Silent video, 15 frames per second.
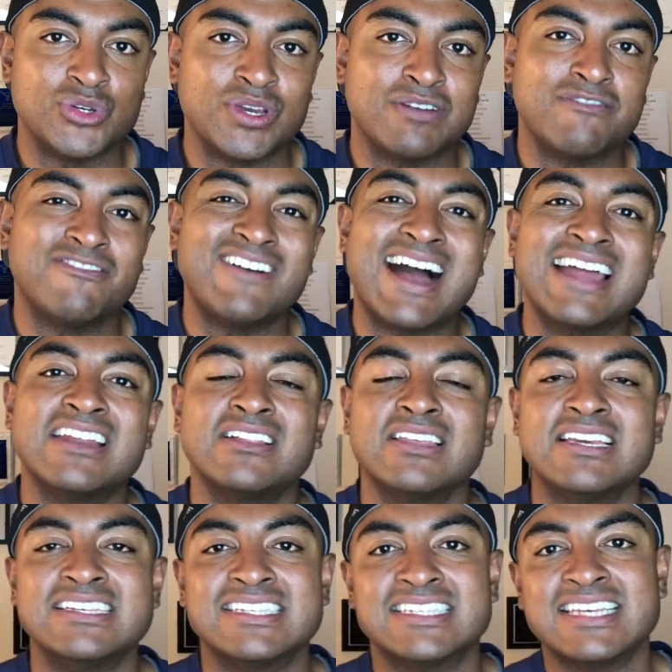You can
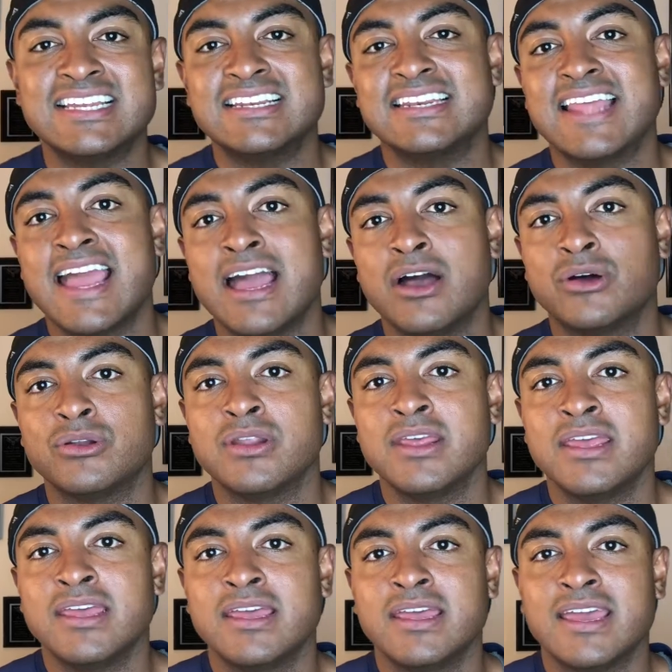finally sit down
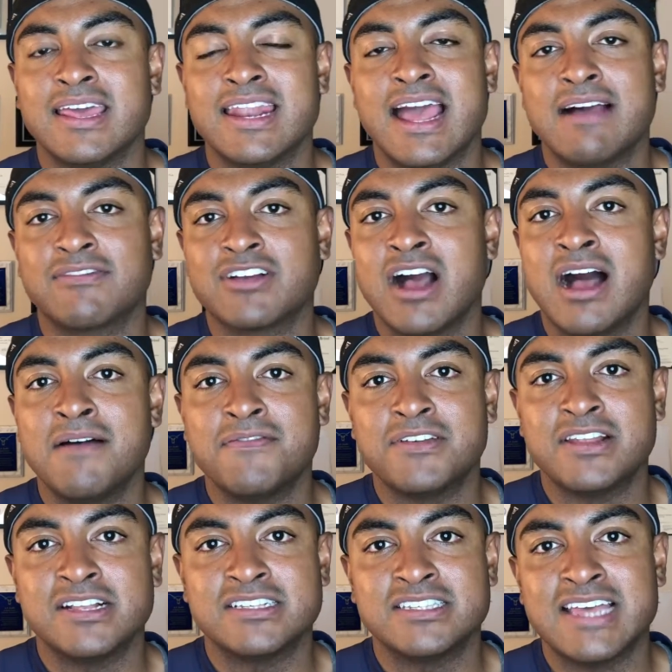and have
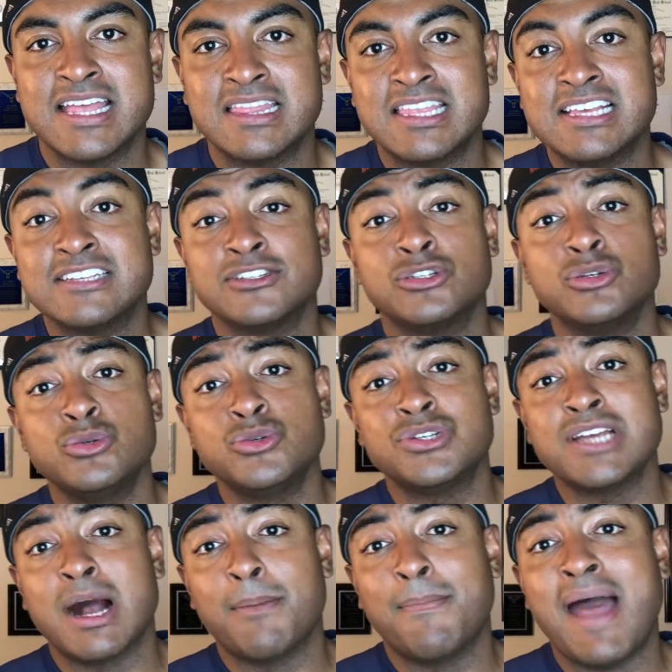confidence that this too
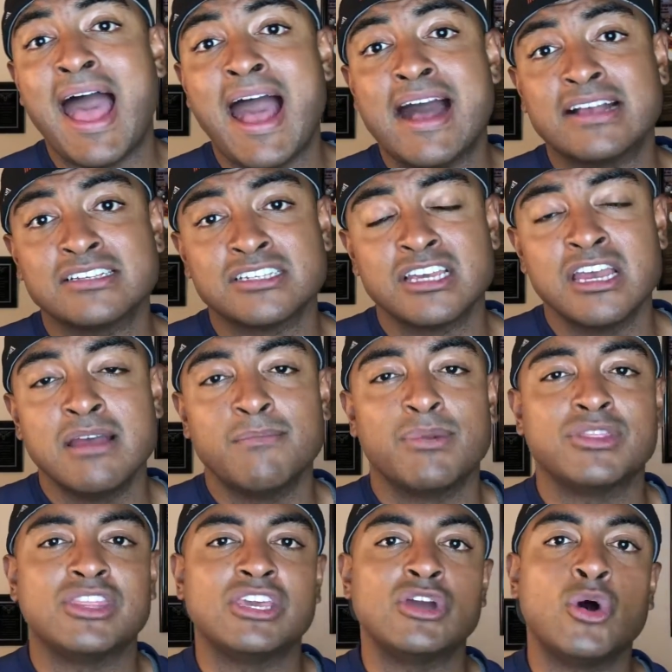shall pass.
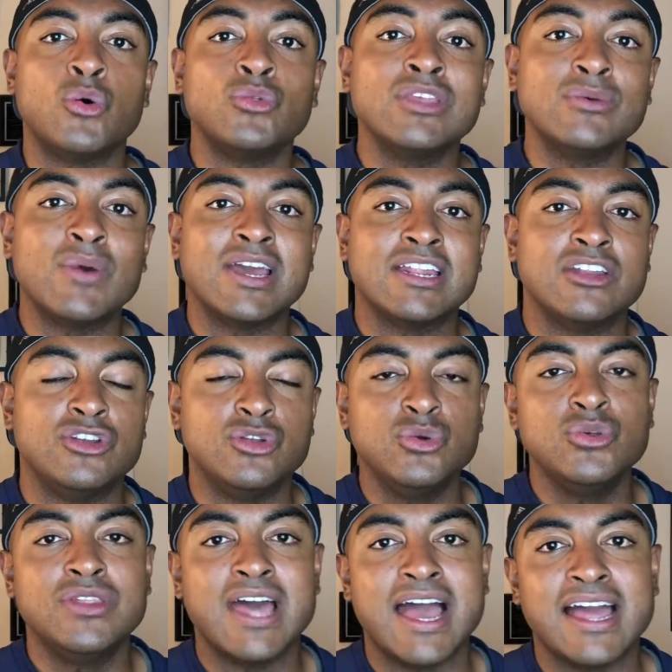But the only way to
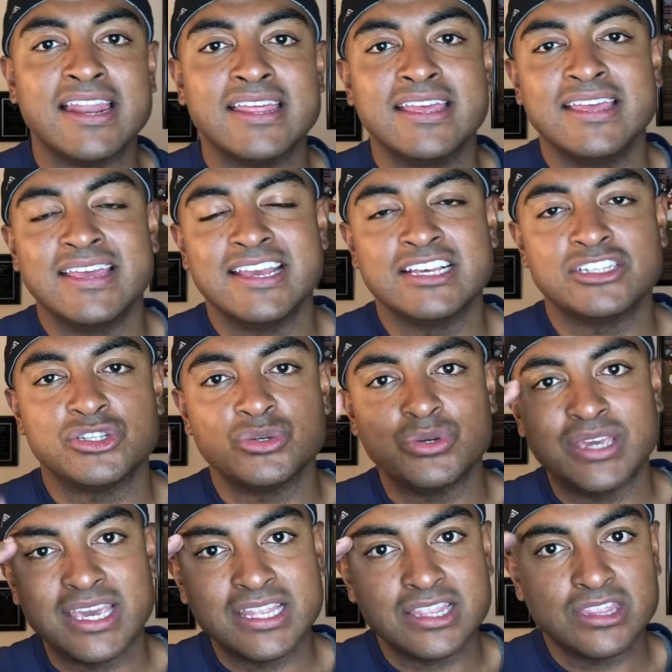do that is to
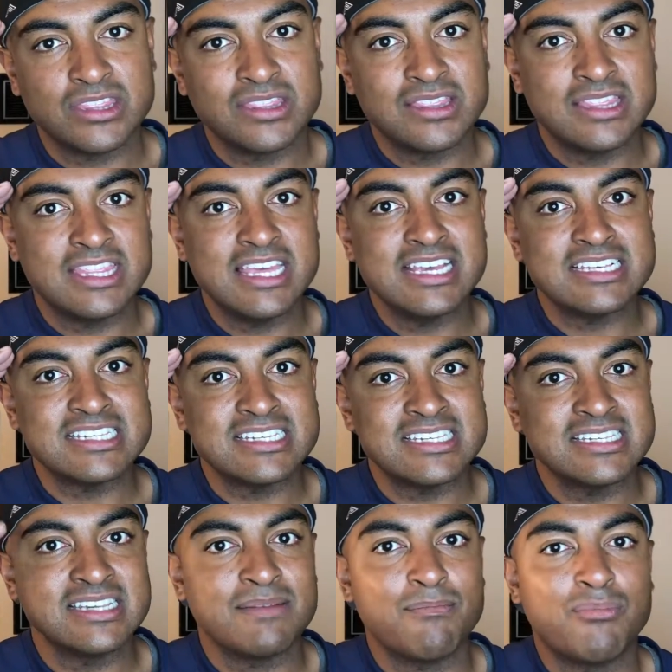get
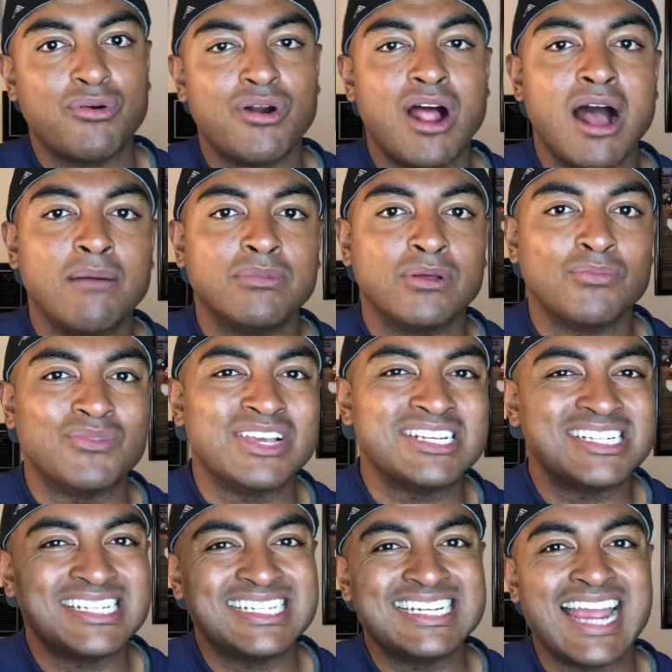this problem,
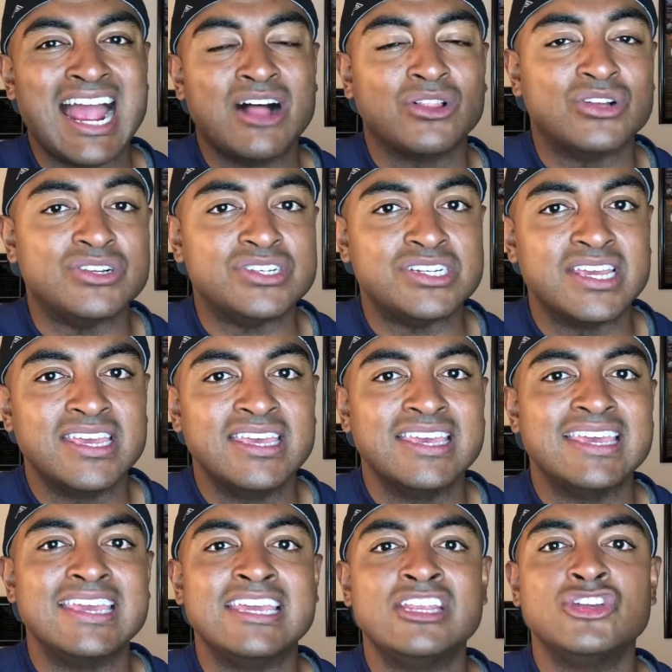this challenge,
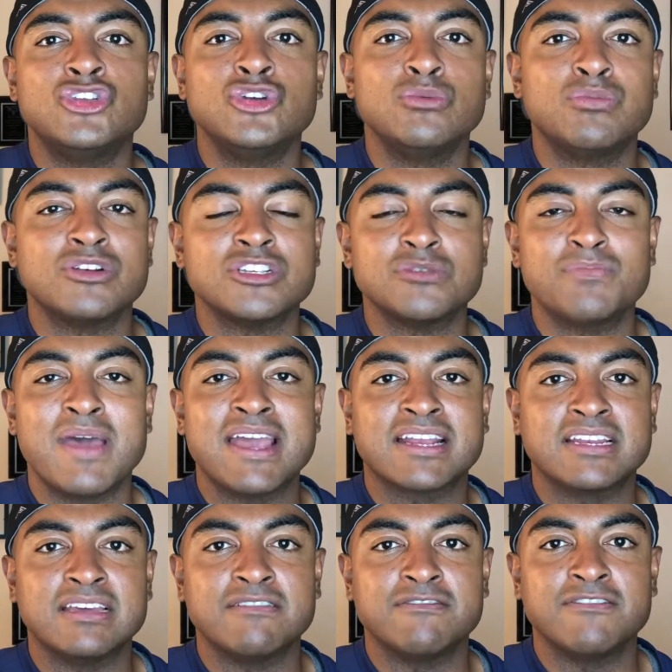into
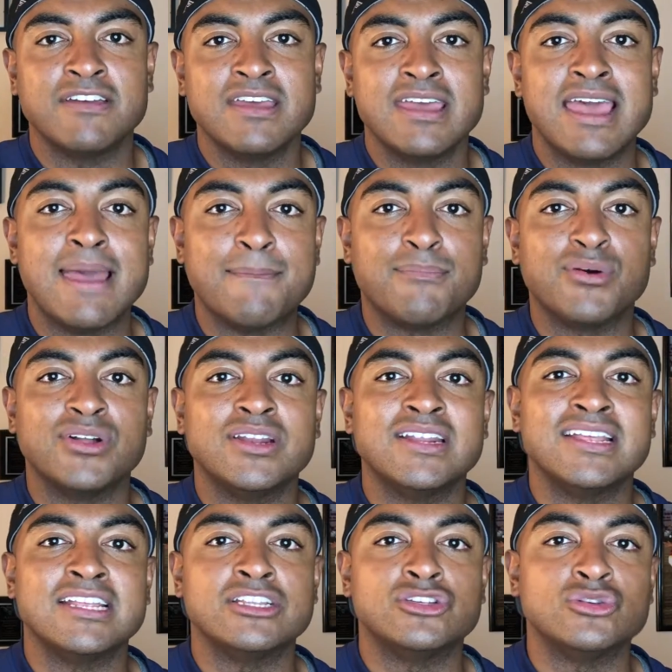perspective and put
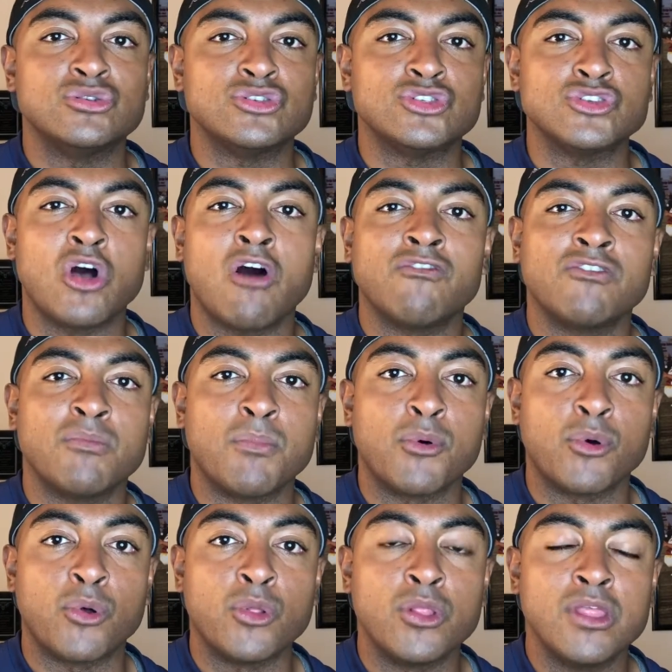it into
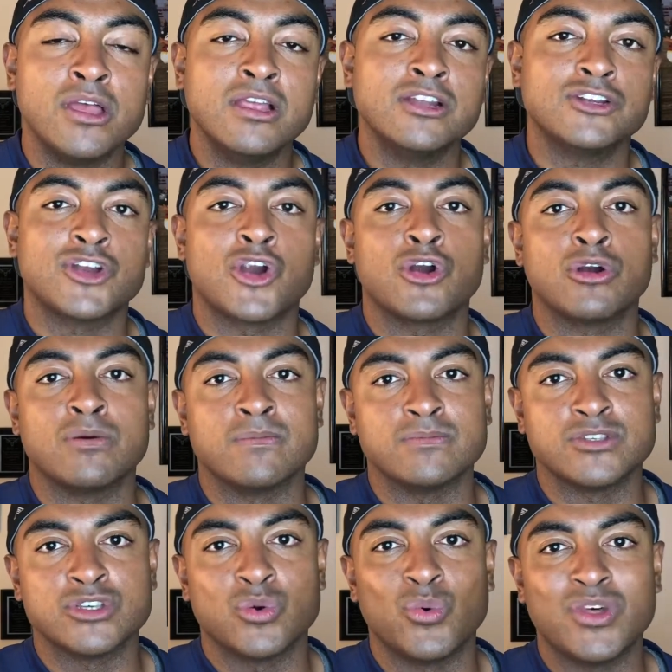solvable
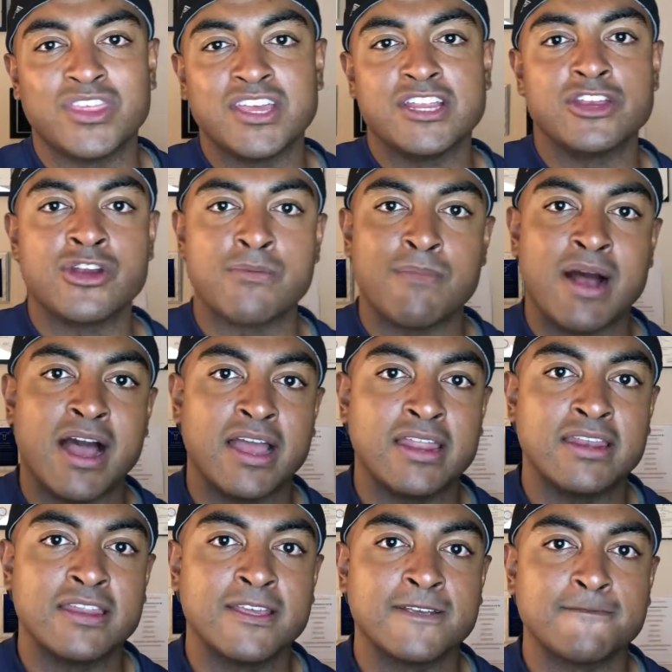terms within your
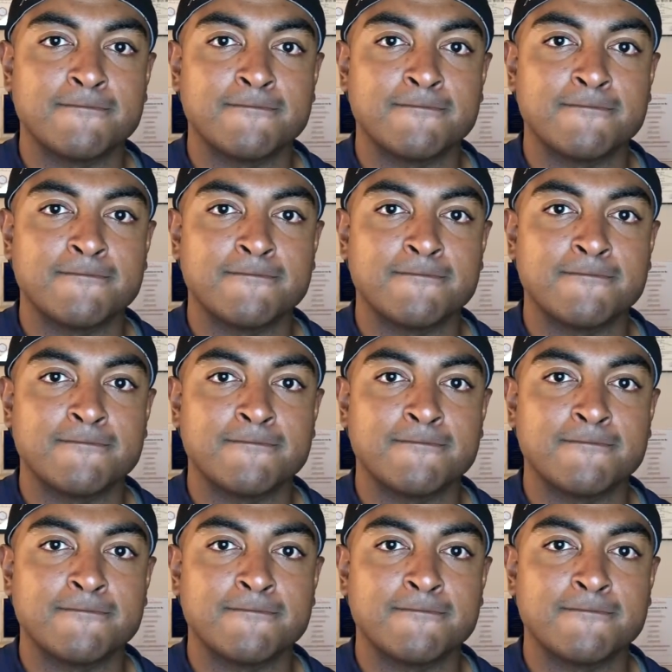mind.